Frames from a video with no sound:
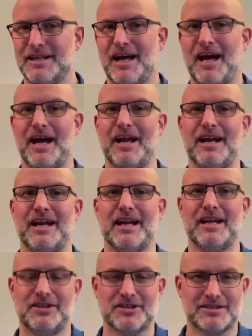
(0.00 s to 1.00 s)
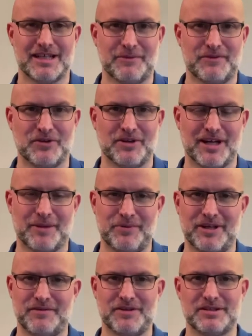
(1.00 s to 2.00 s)
And just like we've done in our
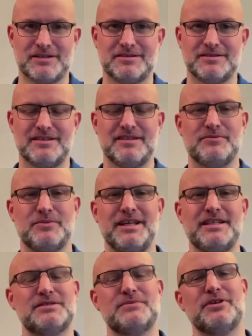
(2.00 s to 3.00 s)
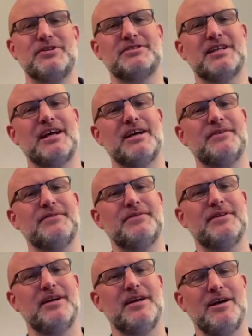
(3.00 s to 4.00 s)
previous weeks, we're going to have
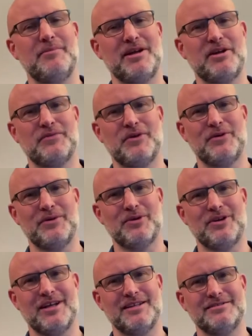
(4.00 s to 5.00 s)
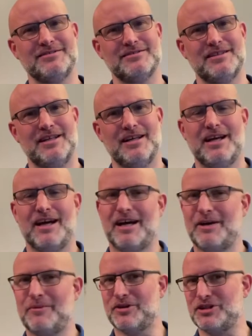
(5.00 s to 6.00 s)
a microphone in one hand and
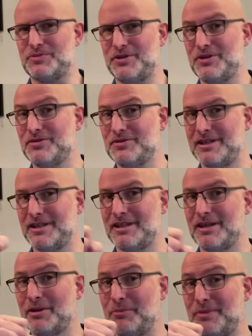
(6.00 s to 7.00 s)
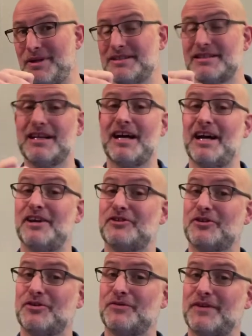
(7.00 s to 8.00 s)
we're be using milk and
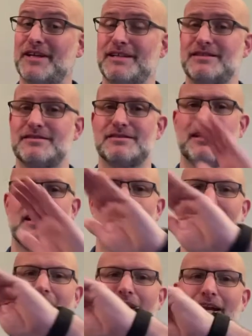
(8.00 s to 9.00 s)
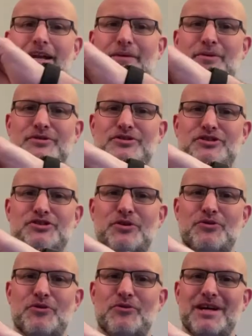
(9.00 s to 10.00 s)
cornflakes. And I'm going to show
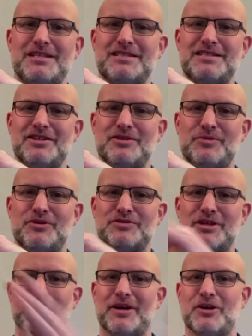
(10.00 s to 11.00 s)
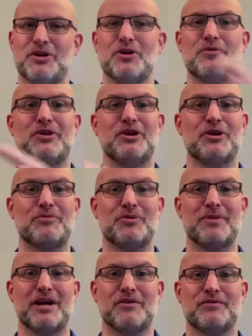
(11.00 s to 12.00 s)
the rests in the music by covering up the
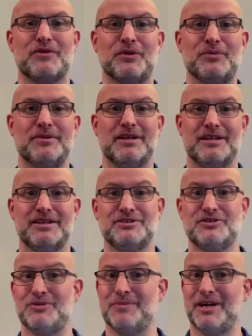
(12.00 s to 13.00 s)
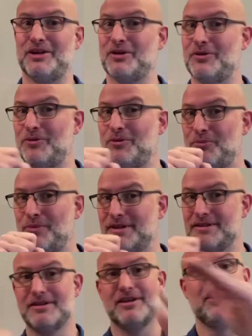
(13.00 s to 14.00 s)
microphone. So it might go
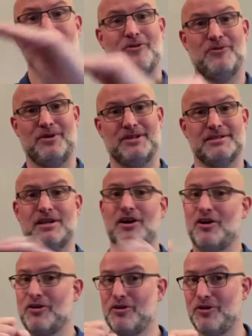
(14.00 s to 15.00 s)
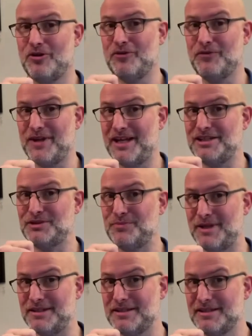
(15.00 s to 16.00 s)
milk, cornflakes,
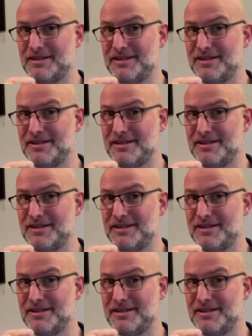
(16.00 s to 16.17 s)
milk.